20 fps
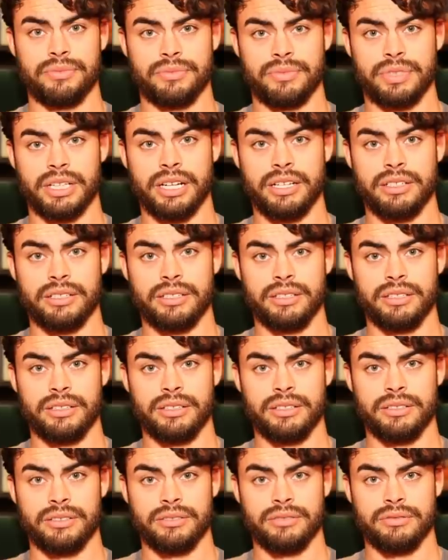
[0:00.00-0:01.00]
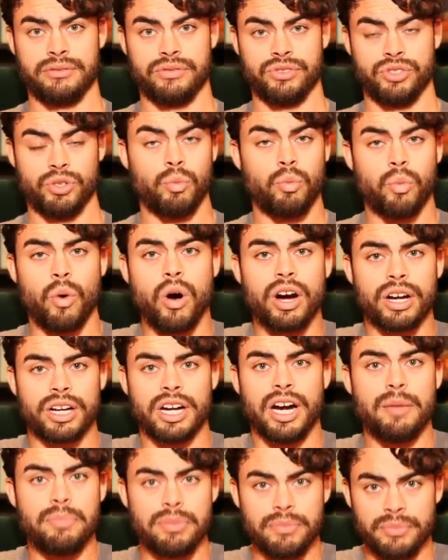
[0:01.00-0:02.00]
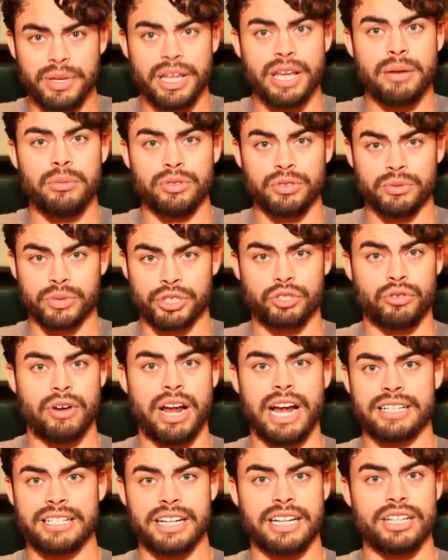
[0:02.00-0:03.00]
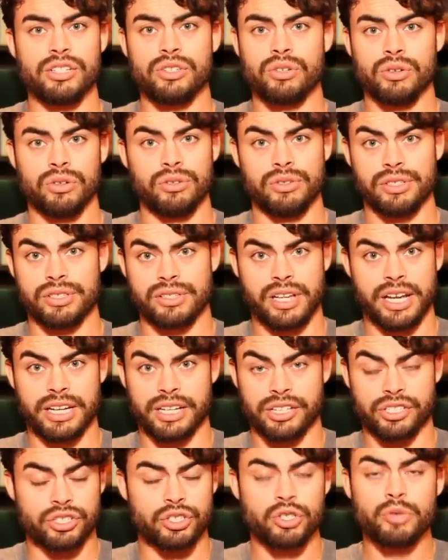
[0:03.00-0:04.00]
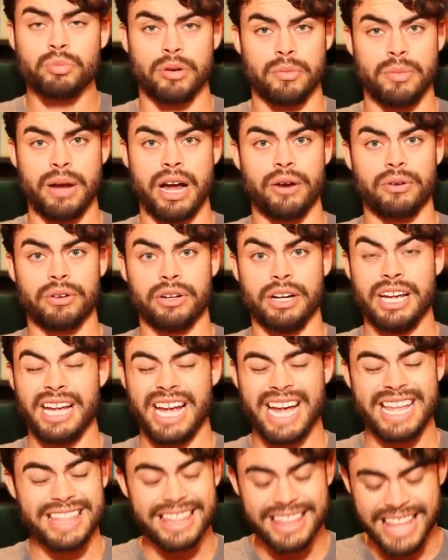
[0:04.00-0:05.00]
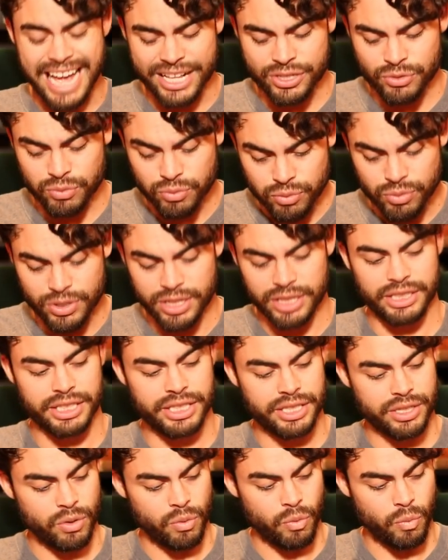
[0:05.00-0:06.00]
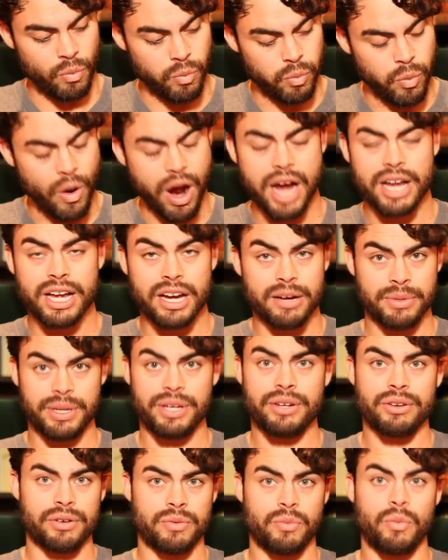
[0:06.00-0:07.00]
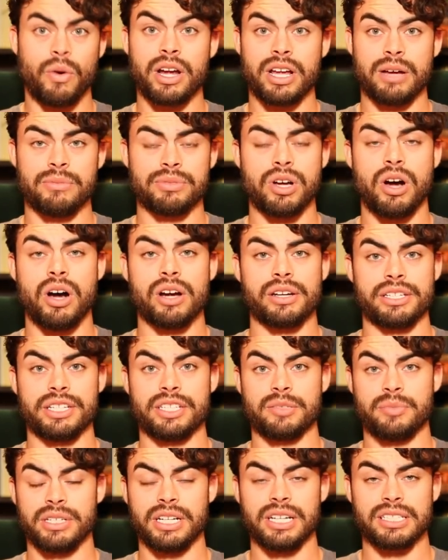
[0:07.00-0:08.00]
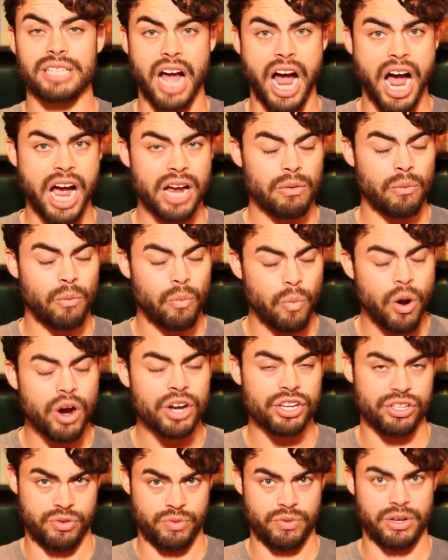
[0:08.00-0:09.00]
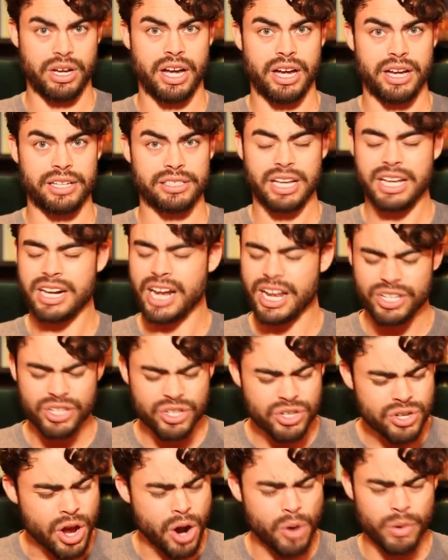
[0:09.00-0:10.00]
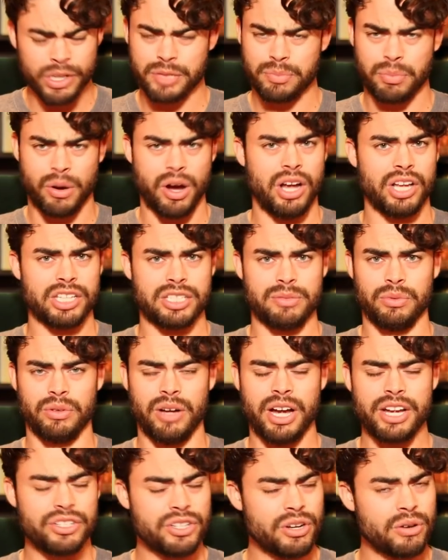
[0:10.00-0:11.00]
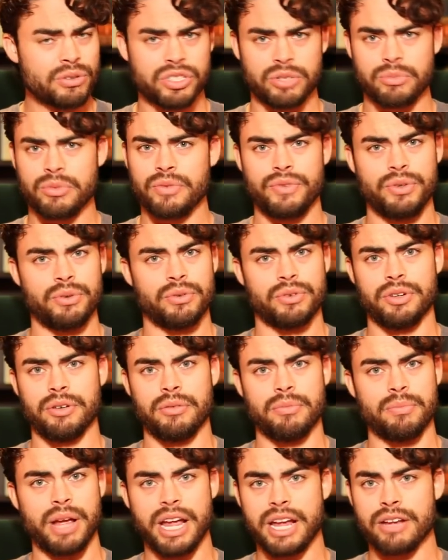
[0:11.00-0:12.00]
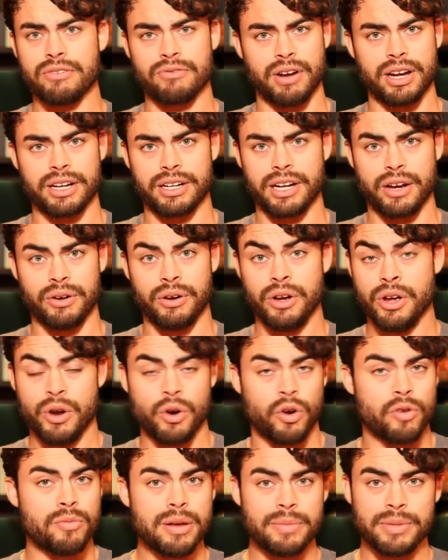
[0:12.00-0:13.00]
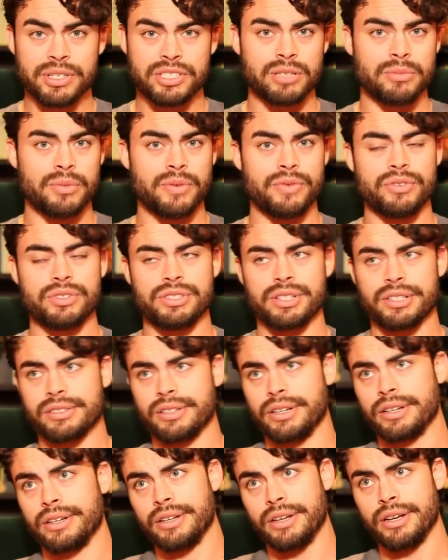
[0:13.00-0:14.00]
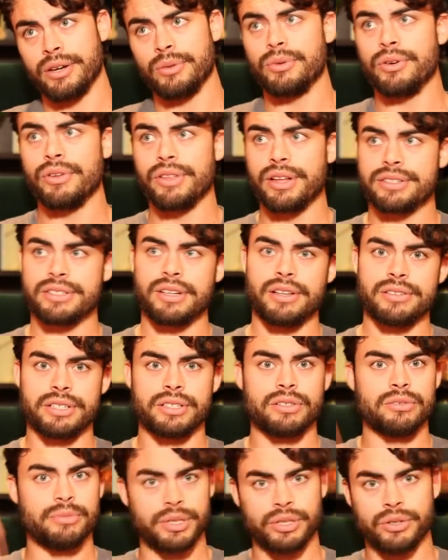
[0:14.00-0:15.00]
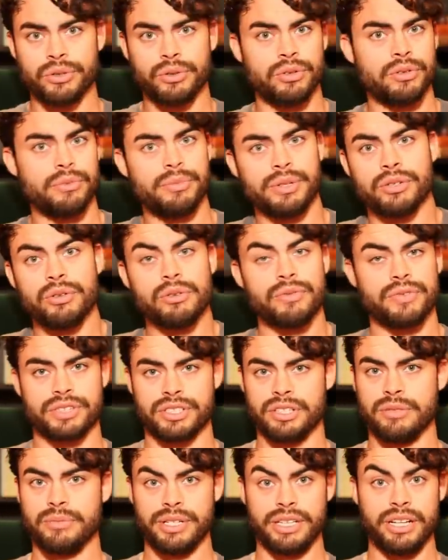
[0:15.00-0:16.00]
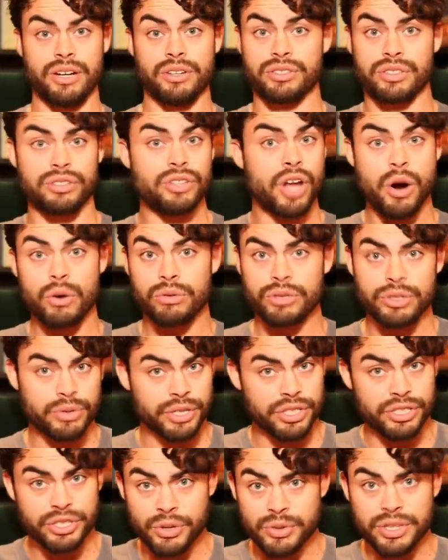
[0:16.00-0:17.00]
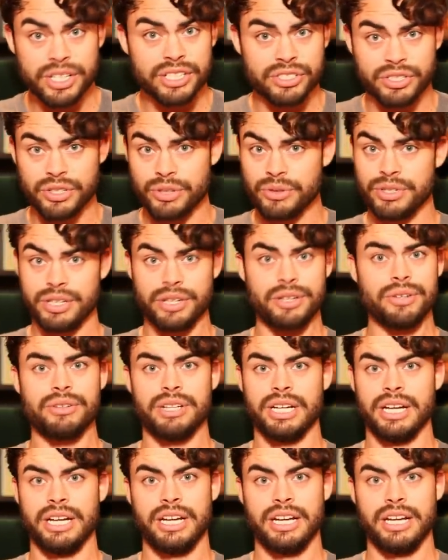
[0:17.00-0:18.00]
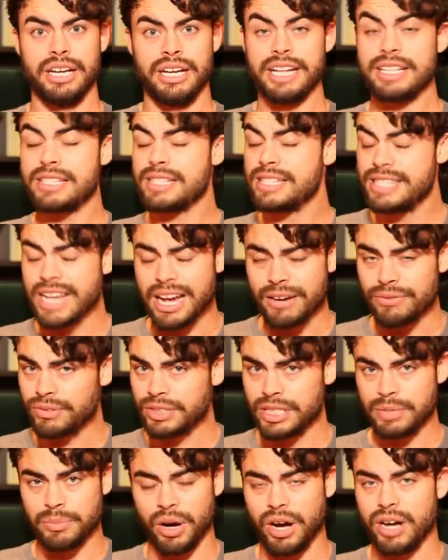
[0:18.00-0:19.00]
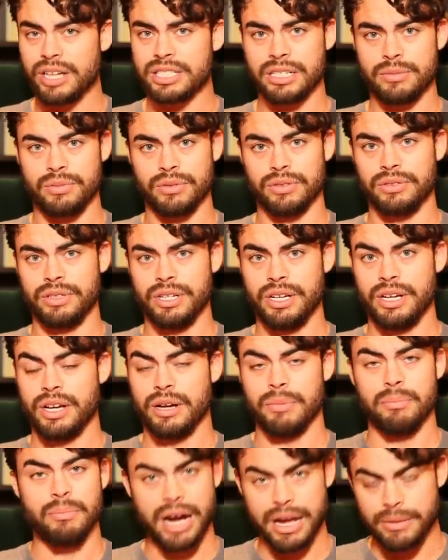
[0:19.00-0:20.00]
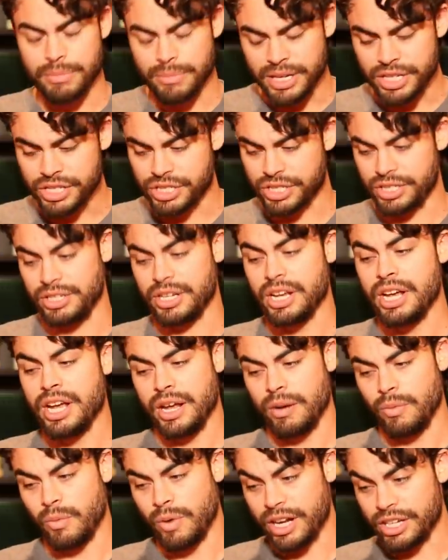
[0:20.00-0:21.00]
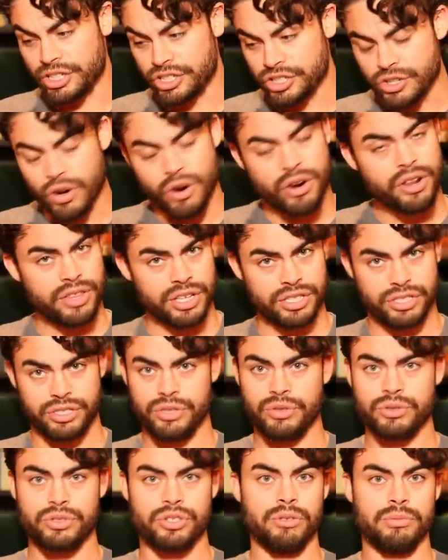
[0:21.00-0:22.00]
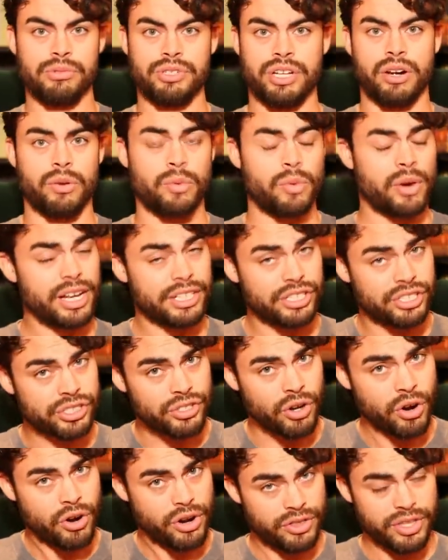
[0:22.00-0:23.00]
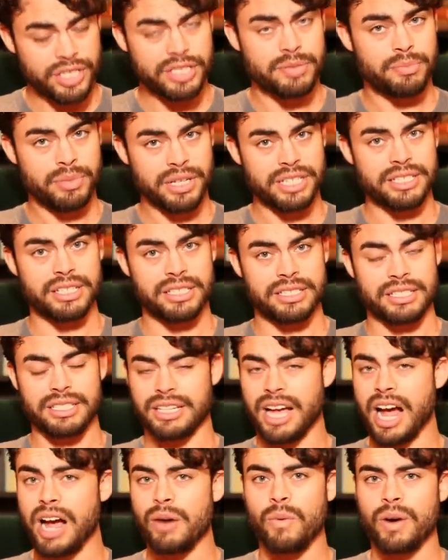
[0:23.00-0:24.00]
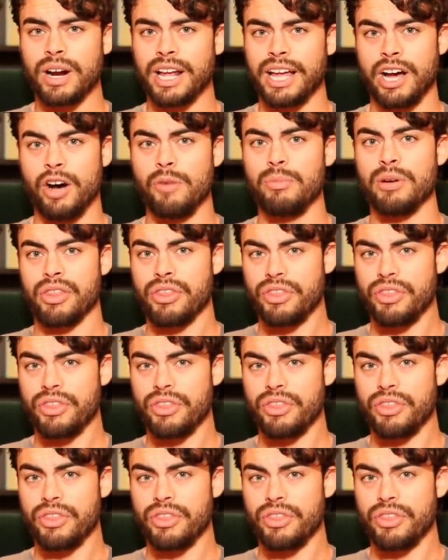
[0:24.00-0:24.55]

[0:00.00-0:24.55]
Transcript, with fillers: Okay, to walk up and be able to attract any girl is like a superpower. And that's really why I'm here and why I'm talking is because I want you guys. And I know it's possible. I know some of you are in pain right now. Or maybe some of you are just like, eh, well, that sounds like it would be cool. It would be cool for somebody else. No, you can do this too, dude. It's definitely possible. My mission and why I started this YouTube channel, why I started this business is I want to help a